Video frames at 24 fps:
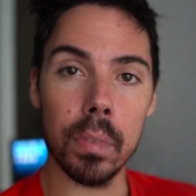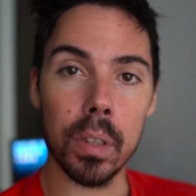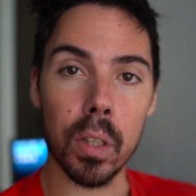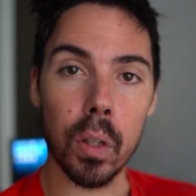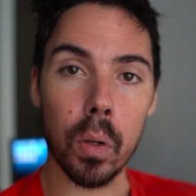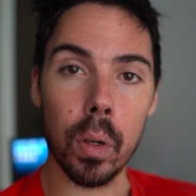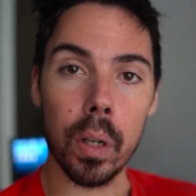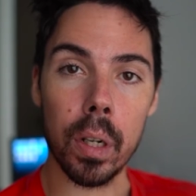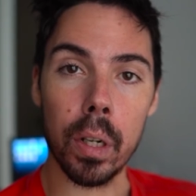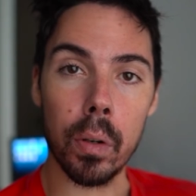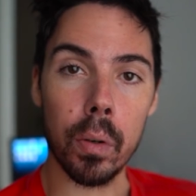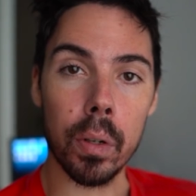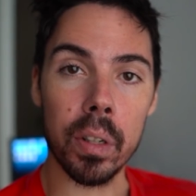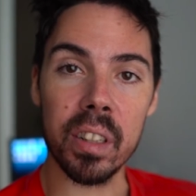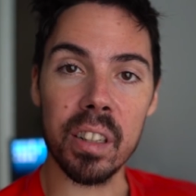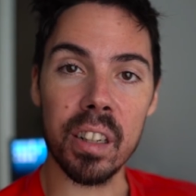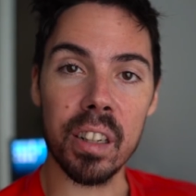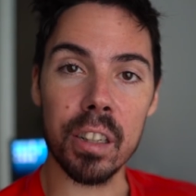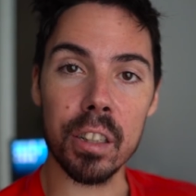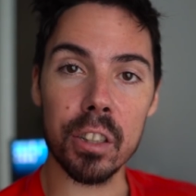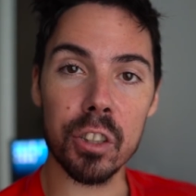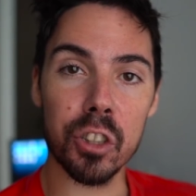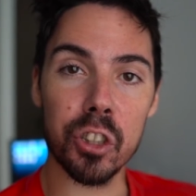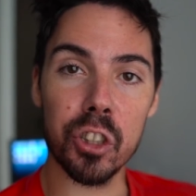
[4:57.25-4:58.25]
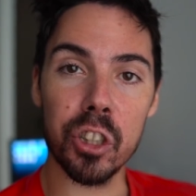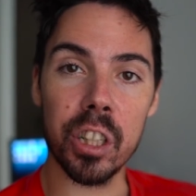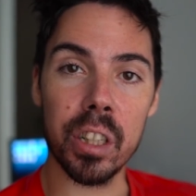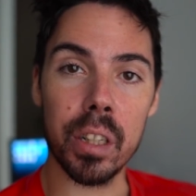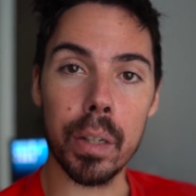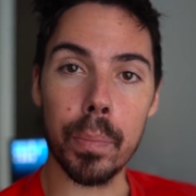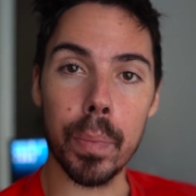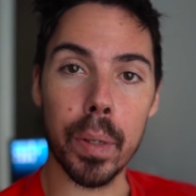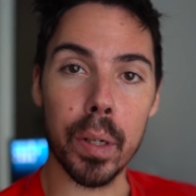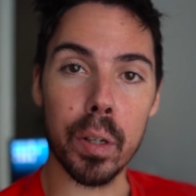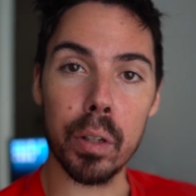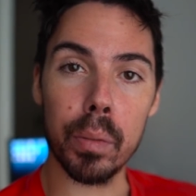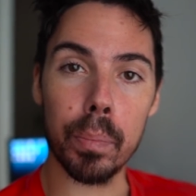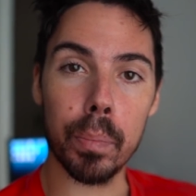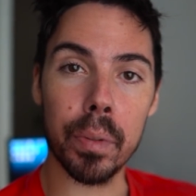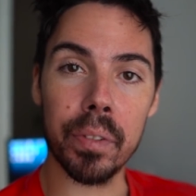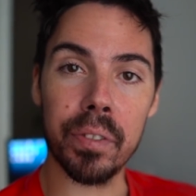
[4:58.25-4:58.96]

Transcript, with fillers: So I know I talked shit about it